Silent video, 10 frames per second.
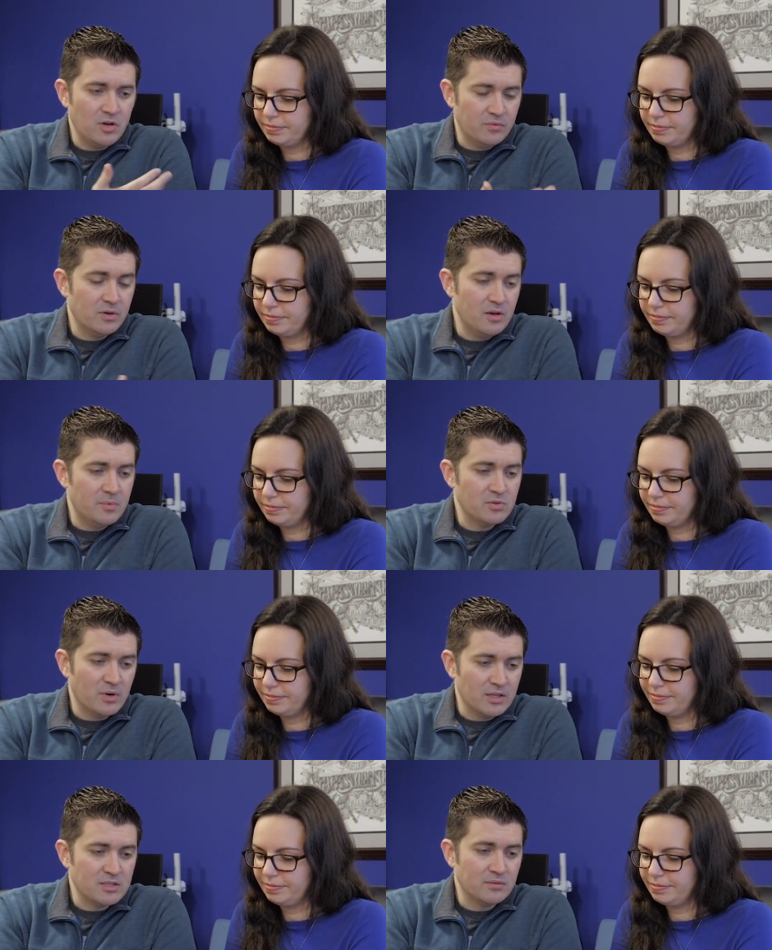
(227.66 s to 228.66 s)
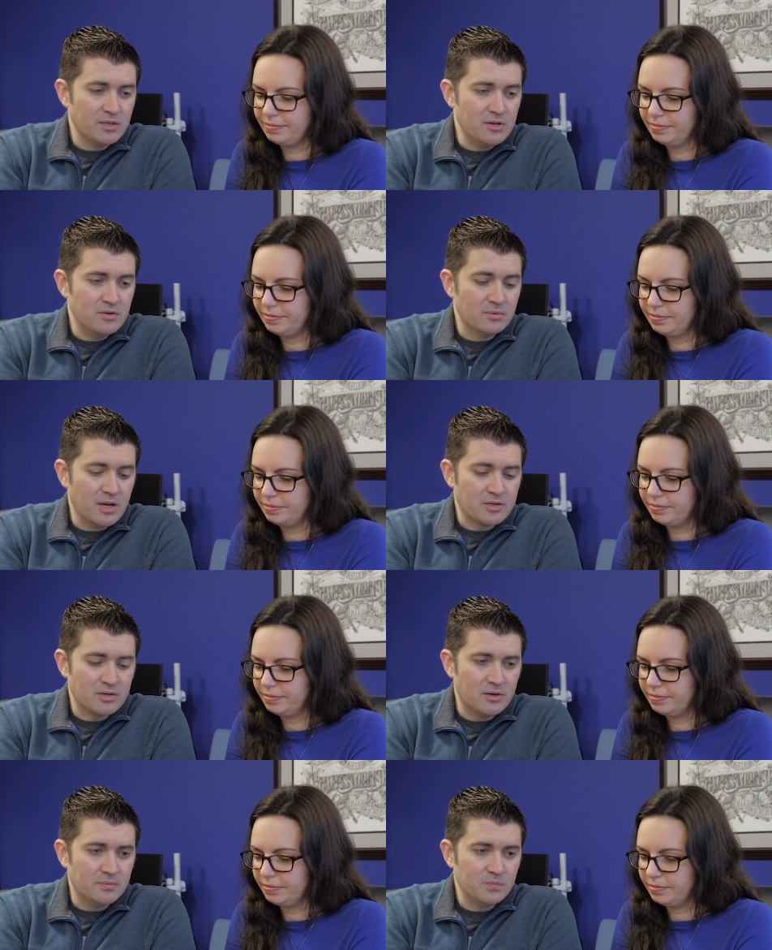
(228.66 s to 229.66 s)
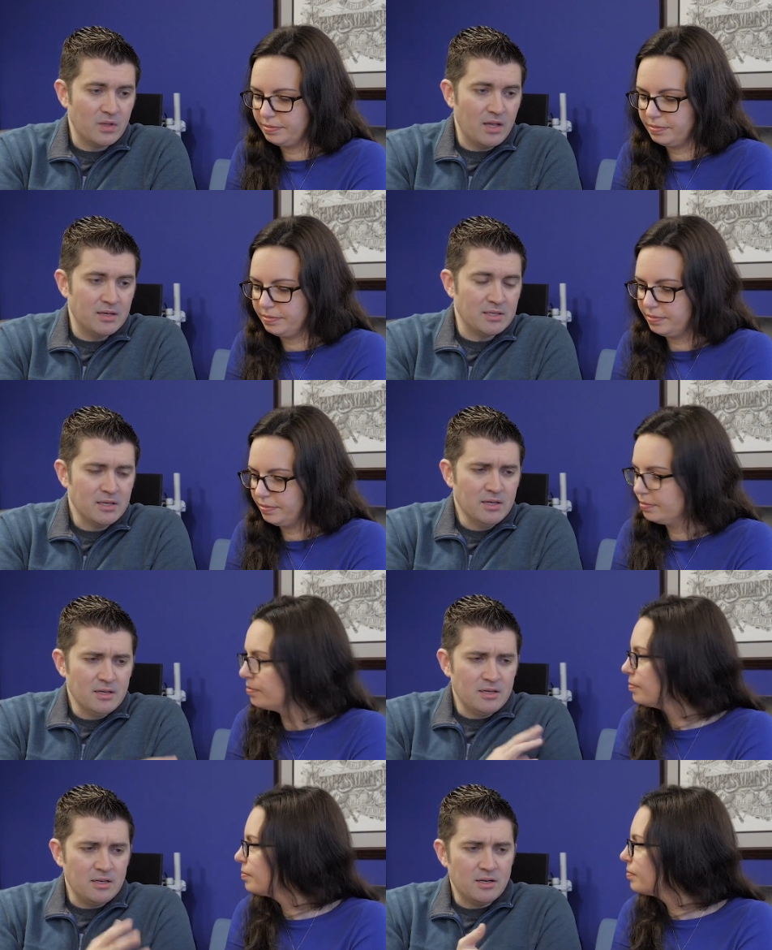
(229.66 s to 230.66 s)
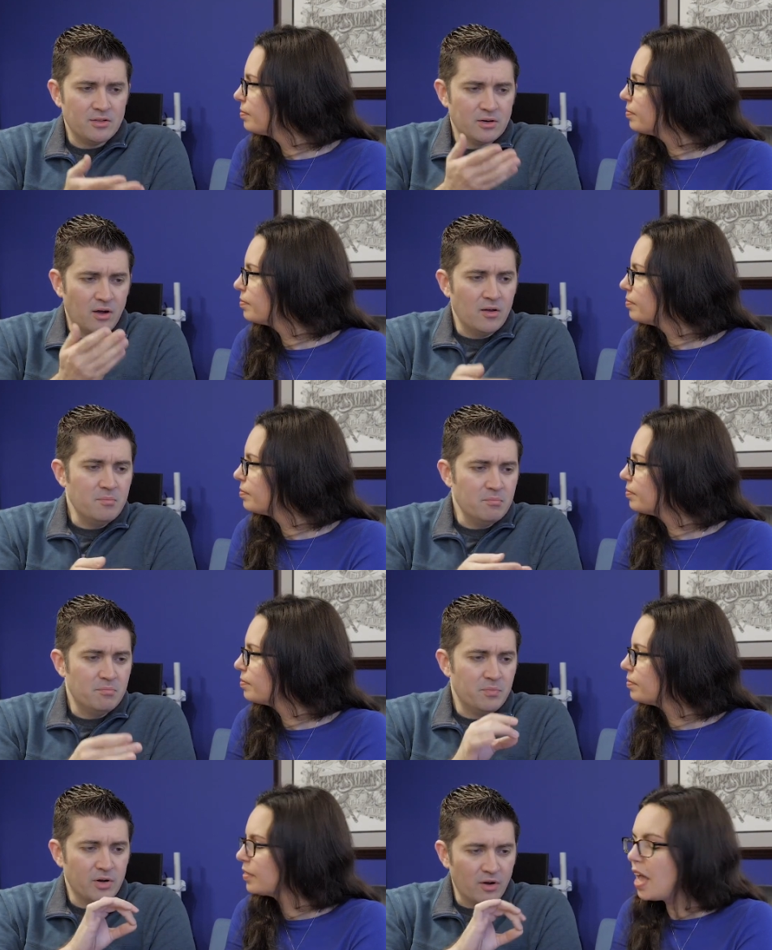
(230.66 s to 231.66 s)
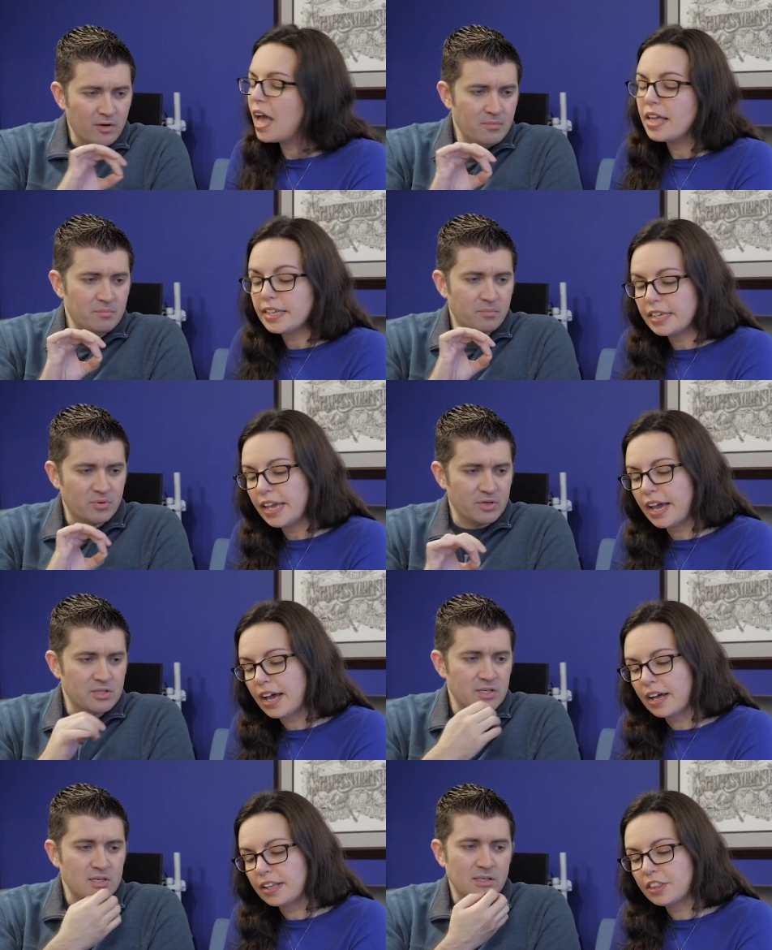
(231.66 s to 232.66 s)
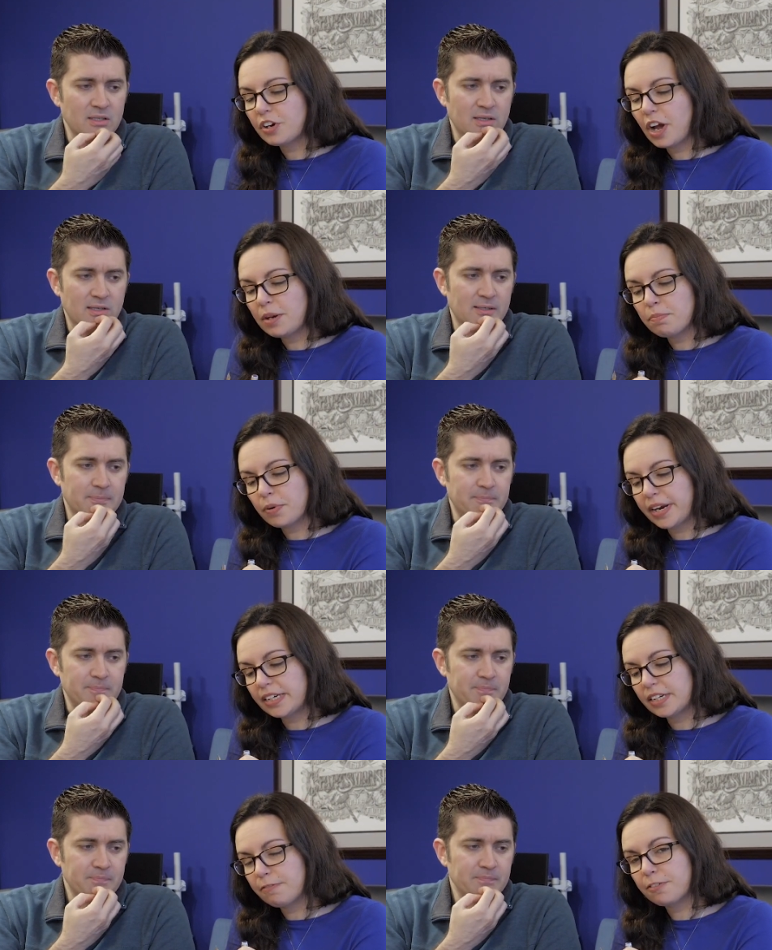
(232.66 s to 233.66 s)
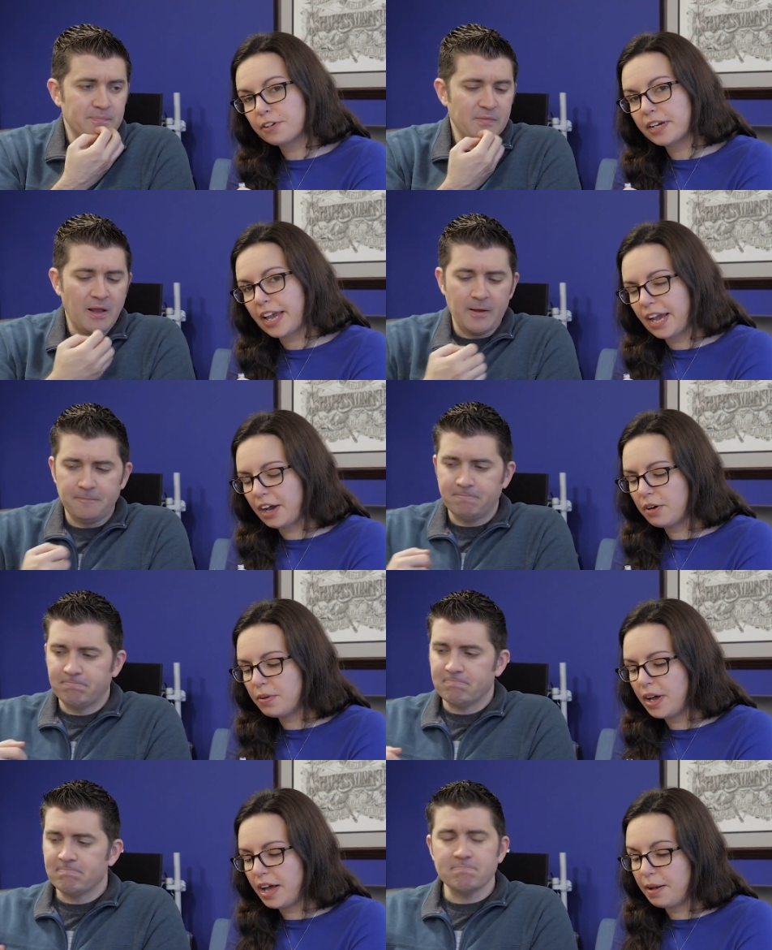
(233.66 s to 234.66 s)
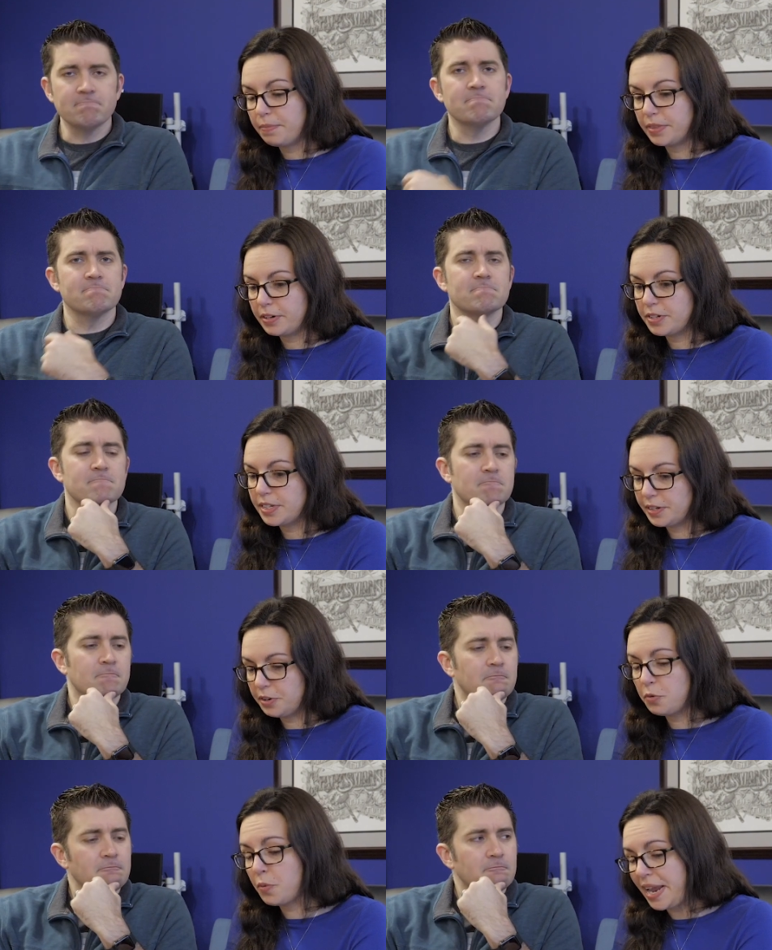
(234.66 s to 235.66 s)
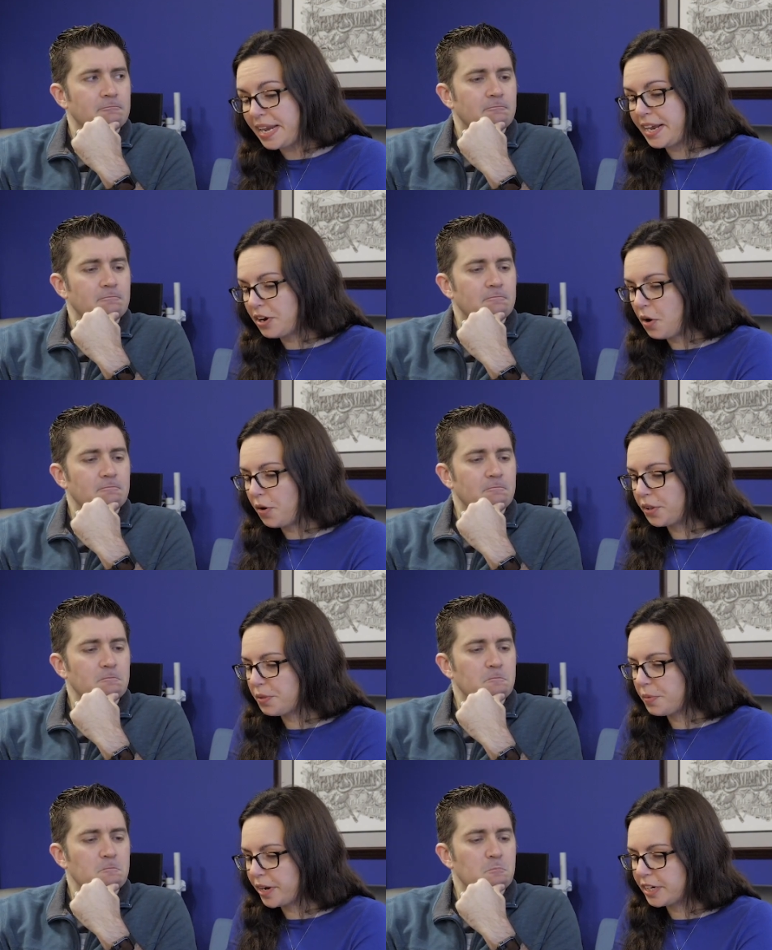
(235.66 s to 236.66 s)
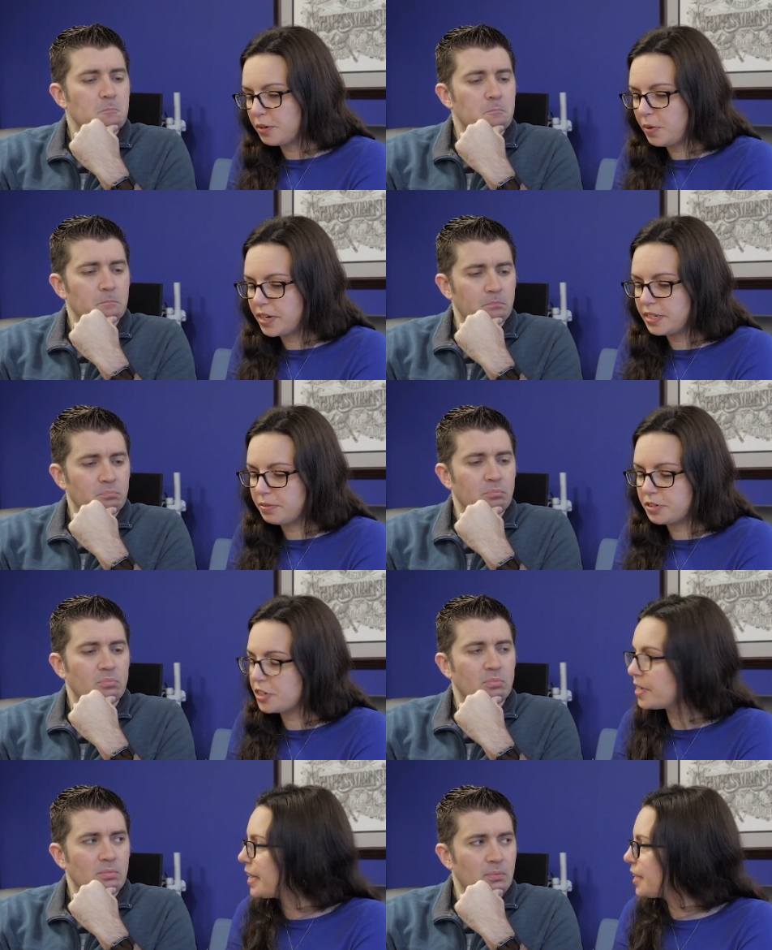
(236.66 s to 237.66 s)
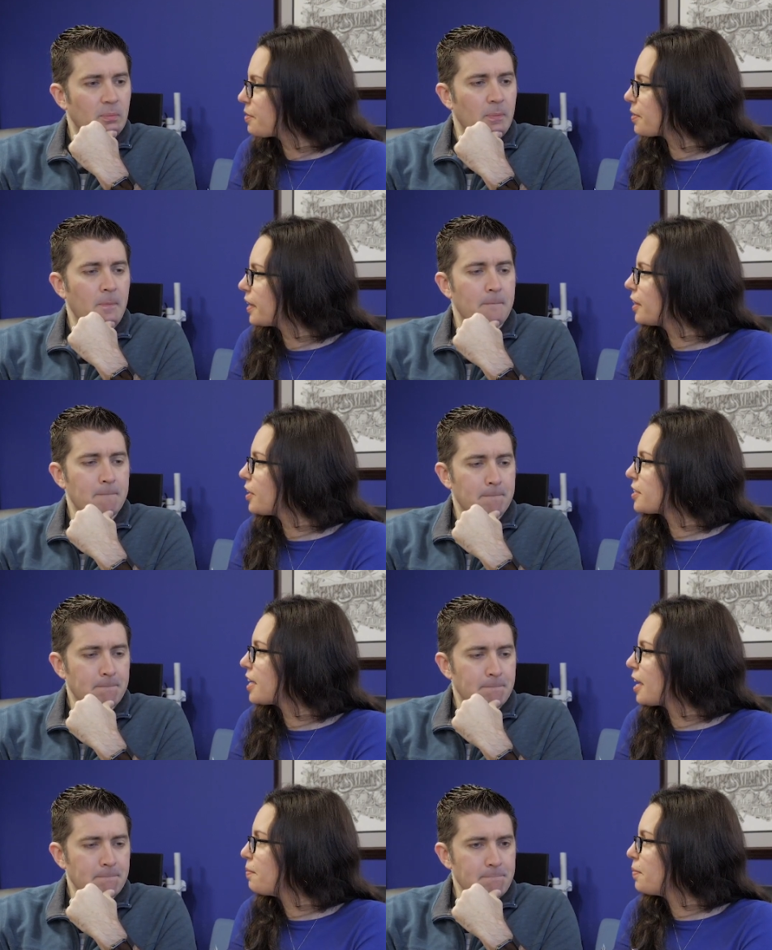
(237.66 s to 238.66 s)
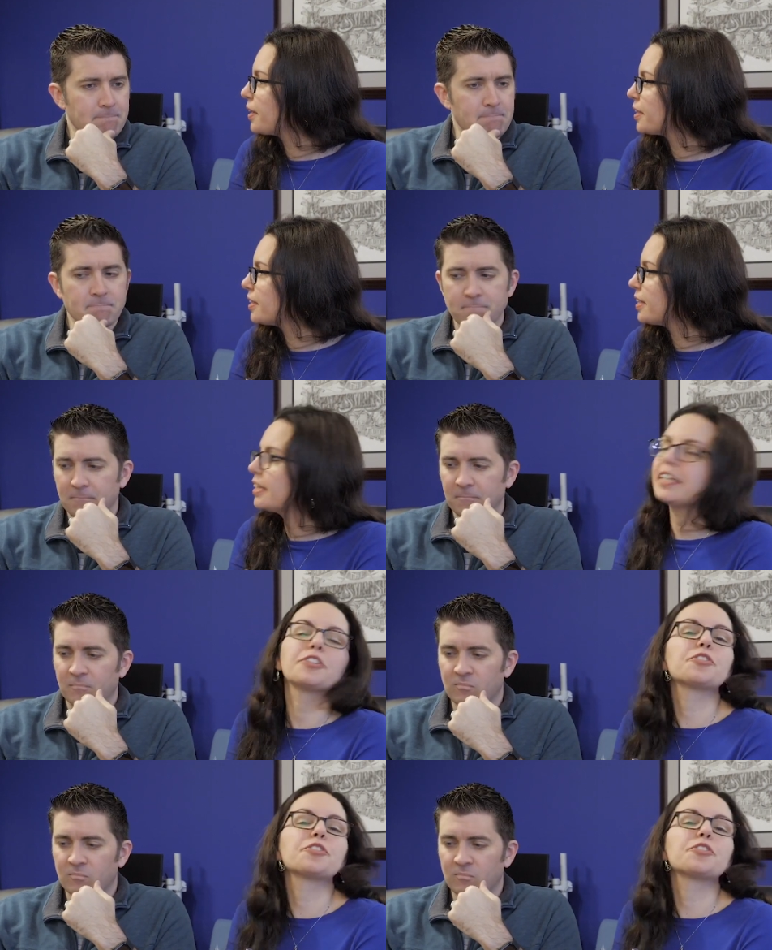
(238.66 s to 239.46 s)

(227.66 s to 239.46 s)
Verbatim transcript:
Speaker 1: JoWo nib is relatively new to retro, and you know they're un they're unprinted. Um, yeah, they're unbranded
Speaker 2: um, for now. Yeah. Um, they're still waiting on the branded ones. It was just taking a really long time, but mm-hmm. in the